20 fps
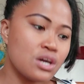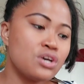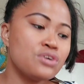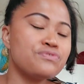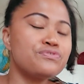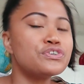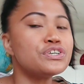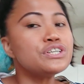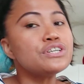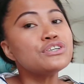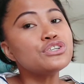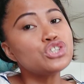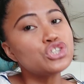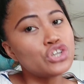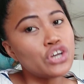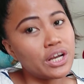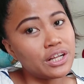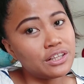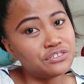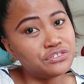for your
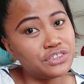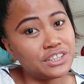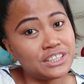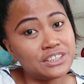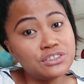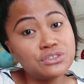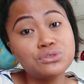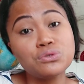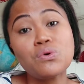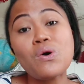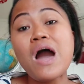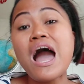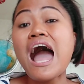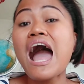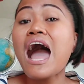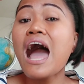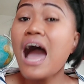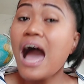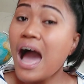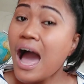children to
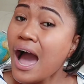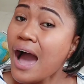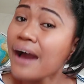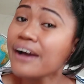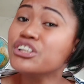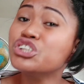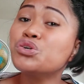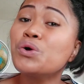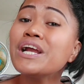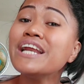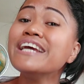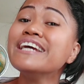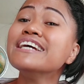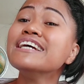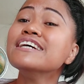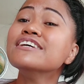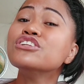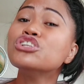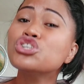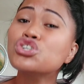actually
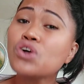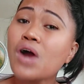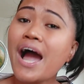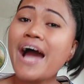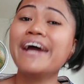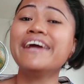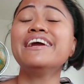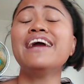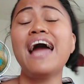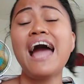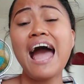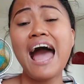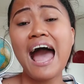try